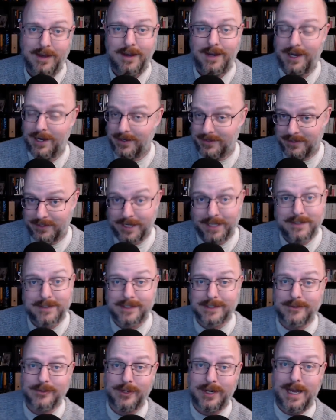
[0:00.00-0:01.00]
I said
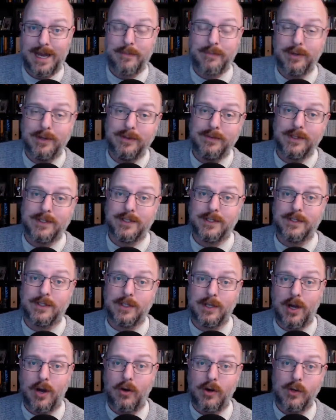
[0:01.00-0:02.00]
this would happen. This is
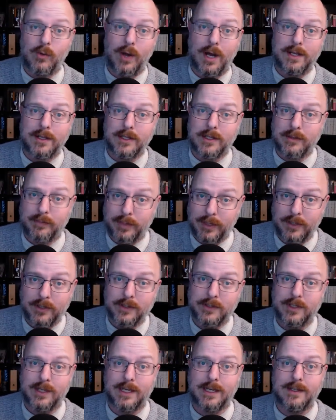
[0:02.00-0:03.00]
the only way that the
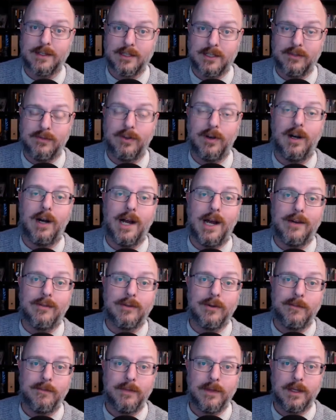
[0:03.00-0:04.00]
builders that can
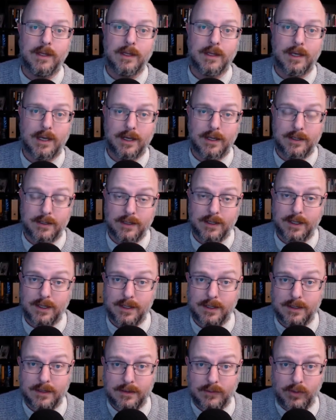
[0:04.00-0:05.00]
survive
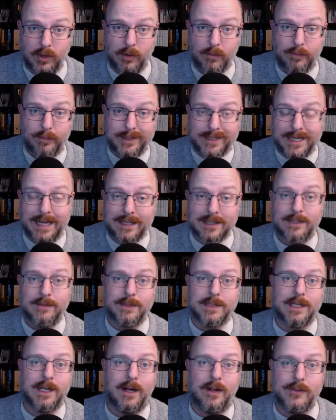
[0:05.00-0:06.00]
can, well, protect
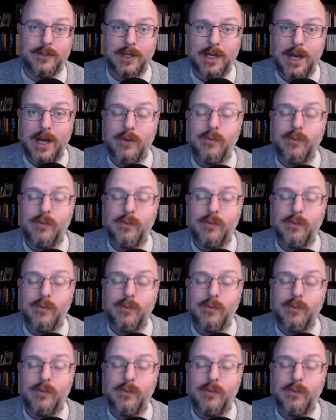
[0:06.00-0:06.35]
themselves.